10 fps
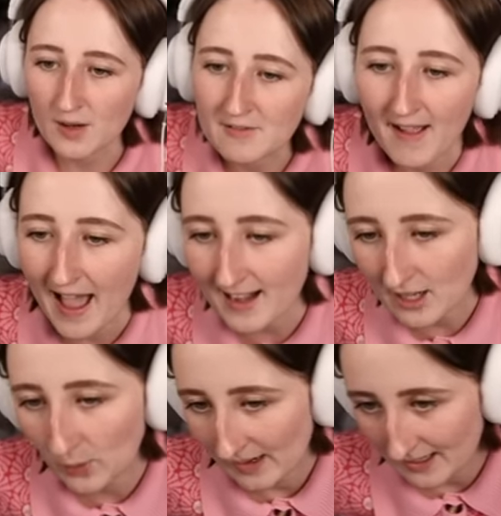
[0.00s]
If I had an
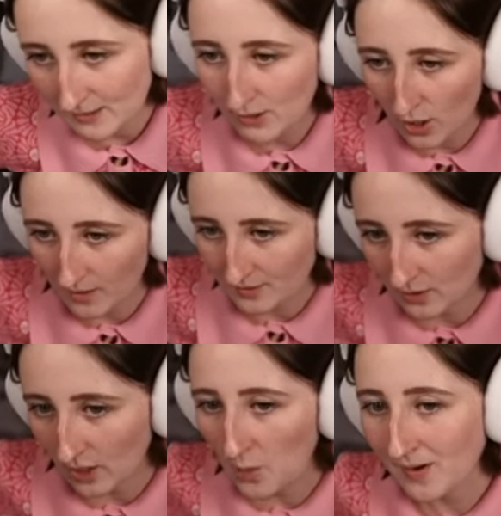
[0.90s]
ingredient, it would cost
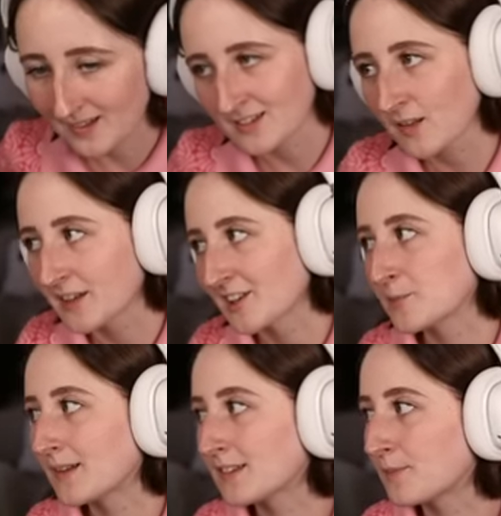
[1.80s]
zero, but it's still an
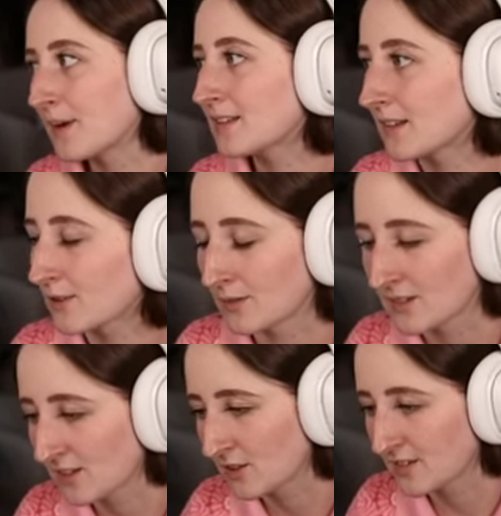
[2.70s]
expensive pizza, so it would
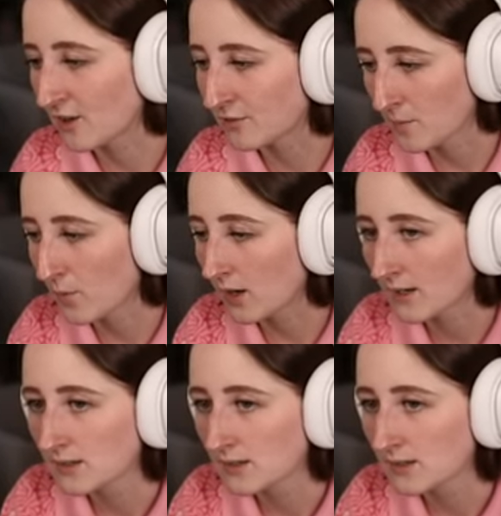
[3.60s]
still sell for more.